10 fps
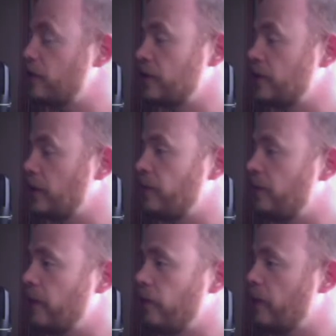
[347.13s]
just as I would
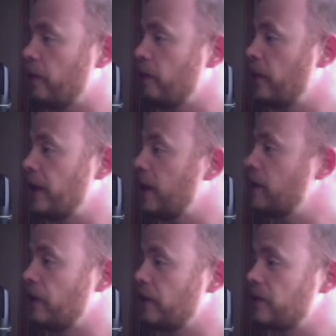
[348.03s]
pray for them reading
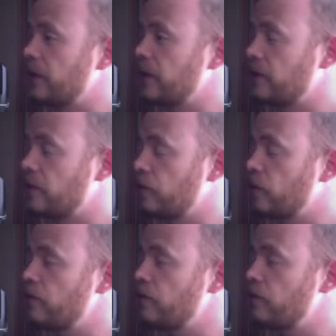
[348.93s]
any translation of the
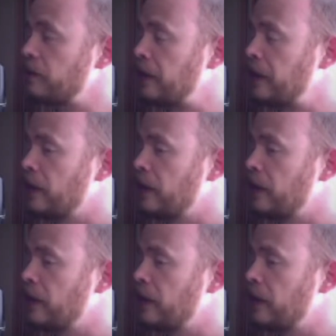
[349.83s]
scriptures,